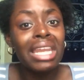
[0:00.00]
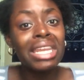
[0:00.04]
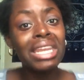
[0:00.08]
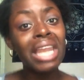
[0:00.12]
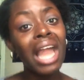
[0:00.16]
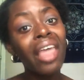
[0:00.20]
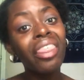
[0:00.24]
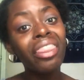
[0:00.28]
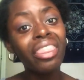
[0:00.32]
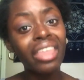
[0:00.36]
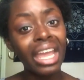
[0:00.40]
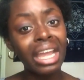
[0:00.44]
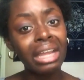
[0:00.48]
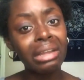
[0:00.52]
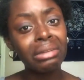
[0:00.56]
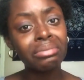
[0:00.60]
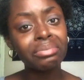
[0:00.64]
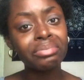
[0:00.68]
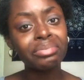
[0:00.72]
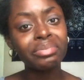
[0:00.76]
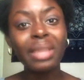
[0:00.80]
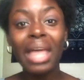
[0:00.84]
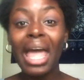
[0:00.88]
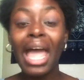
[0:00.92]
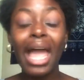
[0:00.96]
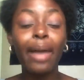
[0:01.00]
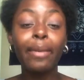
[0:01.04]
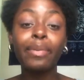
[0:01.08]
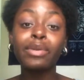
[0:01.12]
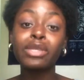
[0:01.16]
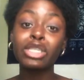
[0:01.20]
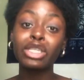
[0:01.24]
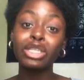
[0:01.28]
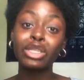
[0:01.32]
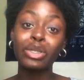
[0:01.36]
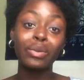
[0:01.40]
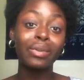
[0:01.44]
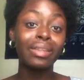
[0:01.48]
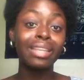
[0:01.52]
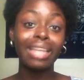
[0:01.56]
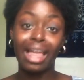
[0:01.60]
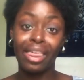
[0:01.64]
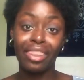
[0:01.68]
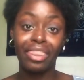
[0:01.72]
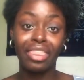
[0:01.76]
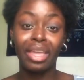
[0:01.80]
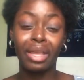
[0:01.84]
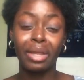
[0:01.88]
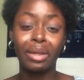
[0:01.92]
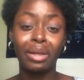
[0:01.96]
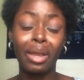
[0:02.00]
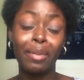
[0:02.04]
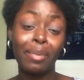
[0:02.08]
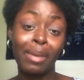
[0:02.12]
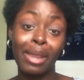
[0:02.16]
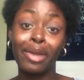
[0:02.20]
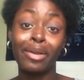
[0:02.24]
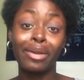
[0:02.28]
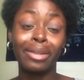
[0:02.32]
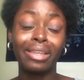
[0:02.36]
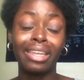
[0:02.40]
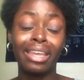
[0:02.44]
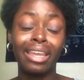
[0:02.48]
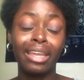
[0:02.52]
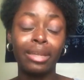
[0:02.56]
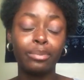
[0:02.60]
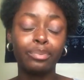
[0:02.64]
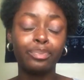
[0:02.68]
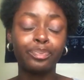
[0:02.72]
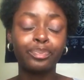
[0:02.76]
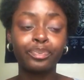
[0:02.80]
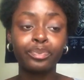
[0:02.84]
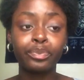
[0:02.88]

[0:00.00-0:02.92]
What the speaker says: Nothing. Absolutely nothing, apparently.